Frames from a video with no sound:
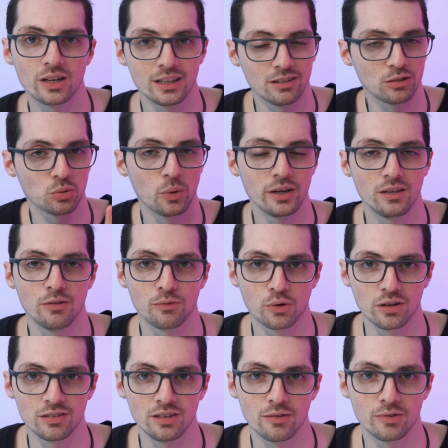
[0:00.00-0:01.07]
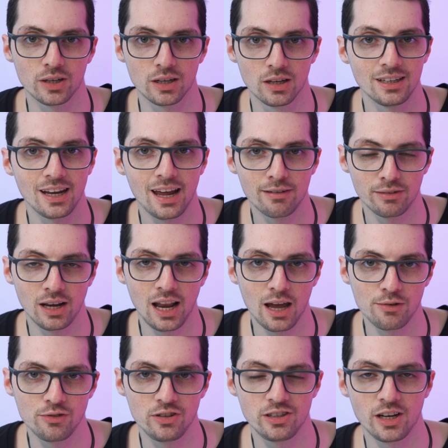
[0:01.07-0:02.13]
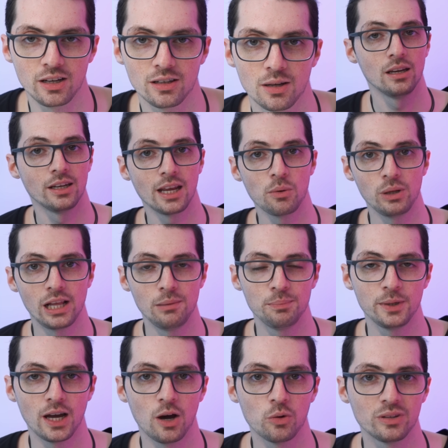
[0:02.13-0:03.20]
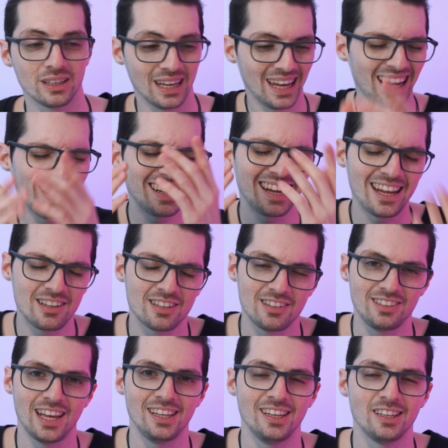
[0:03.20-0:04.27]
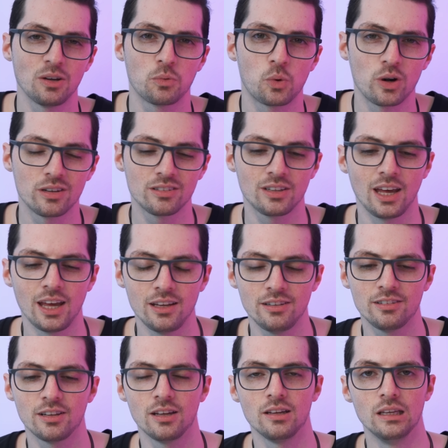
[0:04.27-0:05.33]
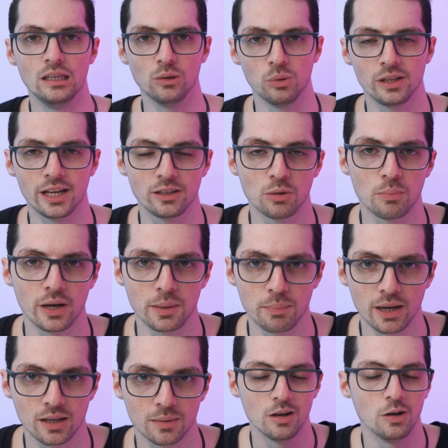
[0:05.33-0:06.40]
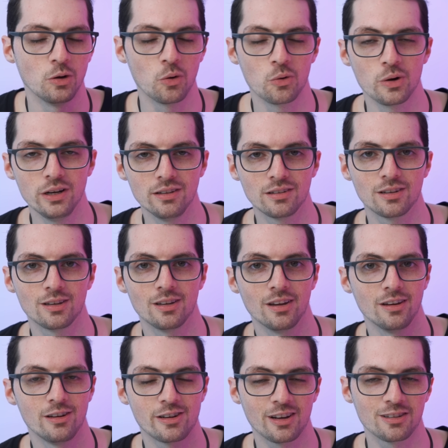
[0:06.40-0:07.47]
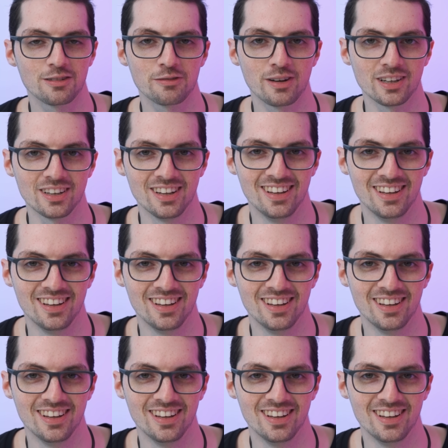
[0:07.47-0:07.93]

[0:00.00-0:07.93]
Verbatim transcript: It's 24 7. They have a live chat. They will help you out. And as I said, in the worst case, you will get your money back. No risk, just fun.